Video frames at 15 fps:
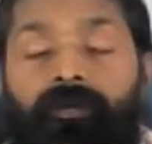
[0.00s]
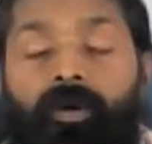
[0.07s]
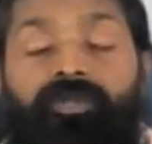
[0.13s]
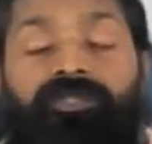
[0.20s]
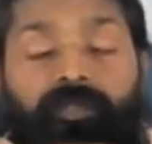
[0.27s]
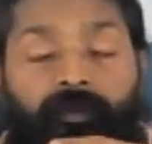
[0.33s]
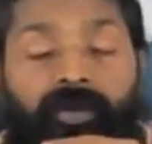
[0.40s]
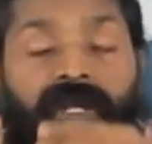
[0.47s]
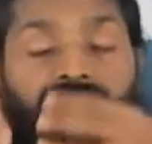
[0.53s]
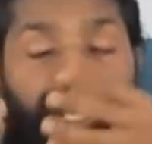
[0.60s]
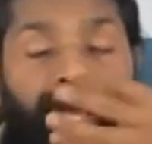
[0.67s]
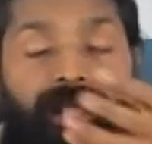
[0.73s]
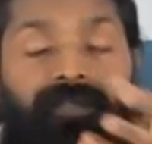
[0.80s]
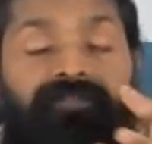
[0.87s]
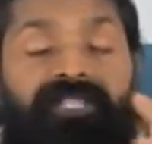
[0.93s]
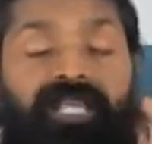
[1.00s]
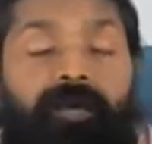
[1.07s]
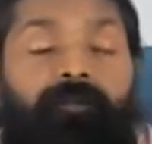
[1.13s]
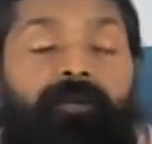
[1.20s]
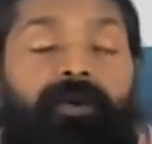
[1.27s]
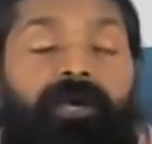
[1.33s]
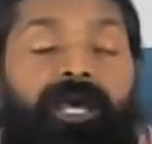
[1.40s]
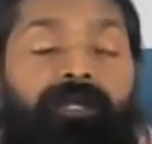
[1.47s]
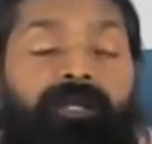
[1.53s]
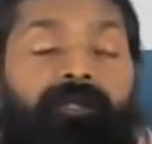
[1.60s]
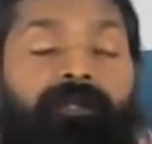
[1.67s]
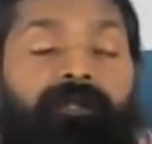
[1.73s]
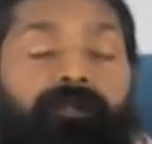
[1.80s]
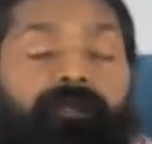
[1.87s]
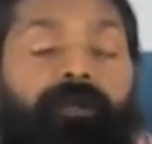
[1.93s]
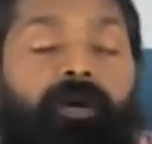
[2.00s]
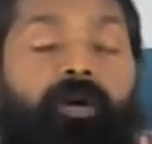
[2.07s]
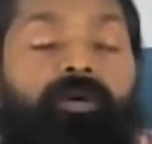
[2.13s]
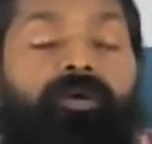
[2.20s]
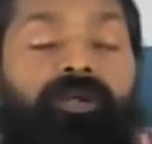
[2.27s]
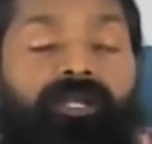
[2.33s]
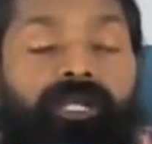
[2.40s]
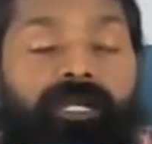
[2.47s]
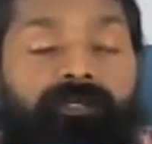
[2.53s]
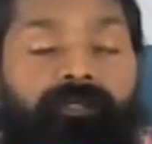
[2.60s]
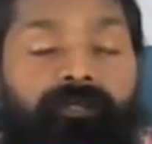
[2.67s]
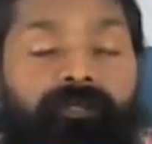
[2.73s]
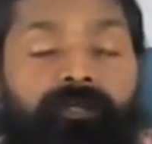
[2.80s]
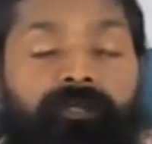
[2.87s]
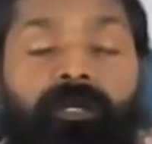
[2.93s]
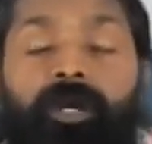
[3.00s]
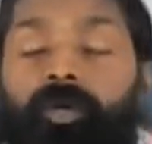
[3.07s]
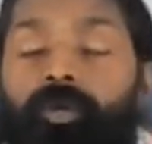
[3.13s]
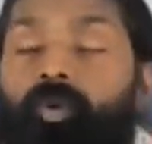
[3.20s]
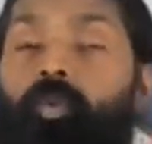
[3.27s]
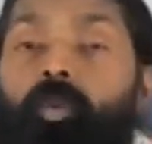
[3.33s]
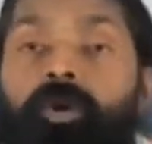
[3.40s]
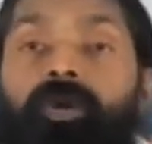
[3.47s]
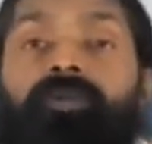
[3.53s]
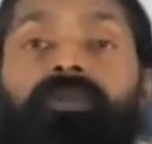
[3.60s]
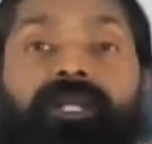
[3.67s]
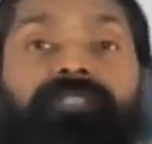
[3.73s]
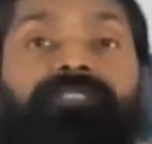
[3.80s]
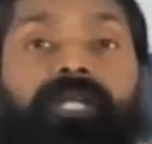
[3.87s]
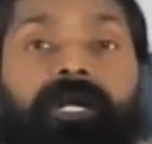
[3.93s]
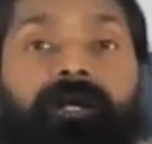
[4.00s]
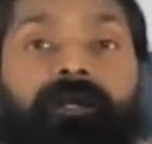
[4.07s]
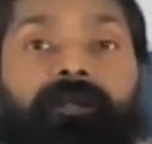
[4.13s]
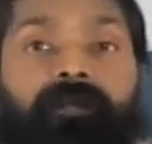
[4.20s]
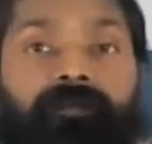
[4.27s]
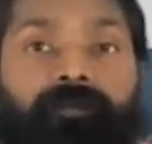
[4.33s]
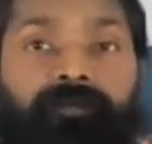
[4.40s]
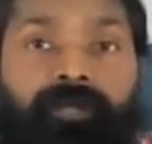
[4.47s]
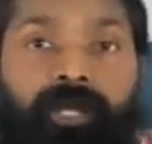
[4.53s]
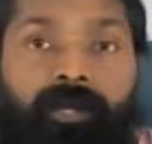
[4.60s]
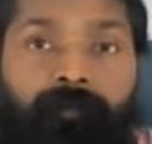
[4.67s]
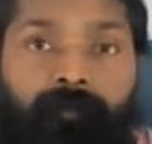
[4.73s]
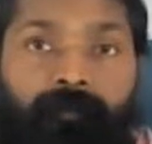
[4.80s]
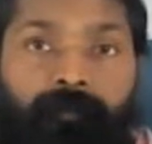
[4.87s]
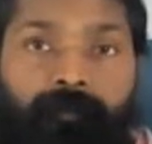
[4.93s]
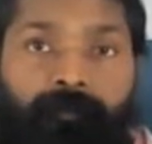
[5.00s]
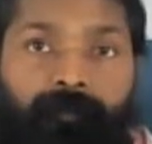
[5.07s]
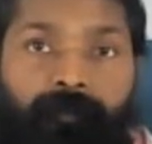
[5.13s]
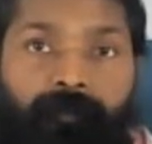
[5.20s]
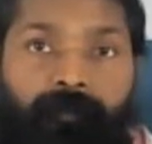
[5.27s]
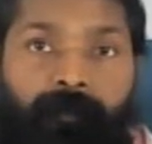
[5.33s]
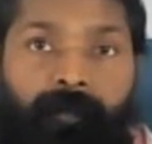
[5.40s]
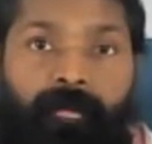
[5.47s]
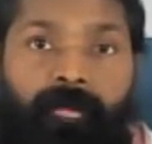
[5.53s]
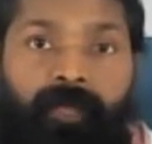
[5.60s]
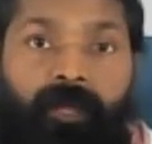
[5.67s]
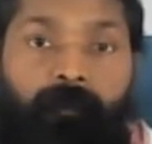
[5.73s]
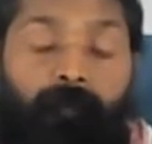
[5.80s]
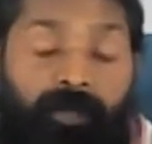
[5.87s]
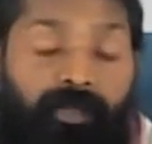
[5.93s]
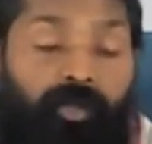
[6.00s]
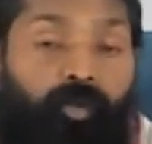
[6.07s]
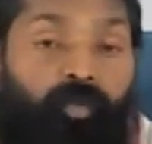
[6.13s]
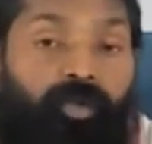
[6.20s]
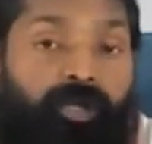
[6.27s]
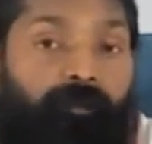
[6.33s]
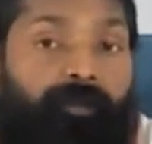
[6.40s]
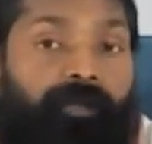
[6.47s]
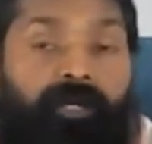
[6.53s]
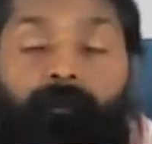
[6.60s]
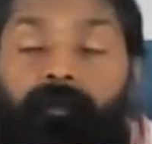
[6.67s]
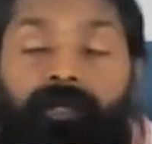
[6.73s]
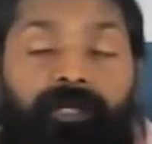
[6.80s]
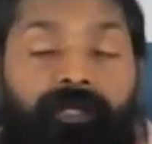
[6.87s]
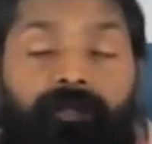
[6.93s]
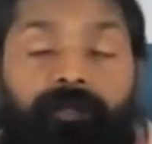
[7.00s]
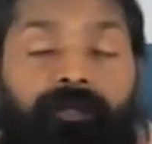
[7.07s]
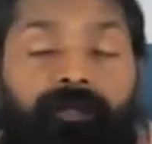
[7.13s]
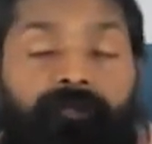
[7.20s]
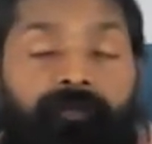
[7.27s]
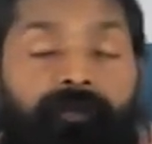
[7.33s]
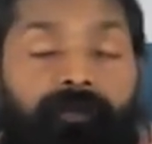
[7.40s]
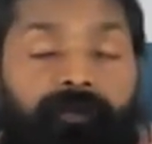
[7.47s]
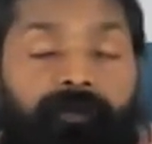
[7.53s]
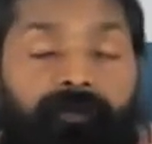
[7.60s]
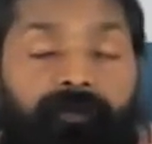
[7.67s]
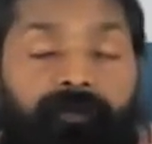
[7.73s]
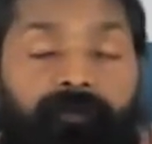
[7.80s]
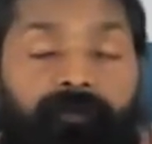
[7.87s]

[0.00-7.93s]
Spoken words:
or somebody else have had it or created it. You want exactly the same, but you can be completely different.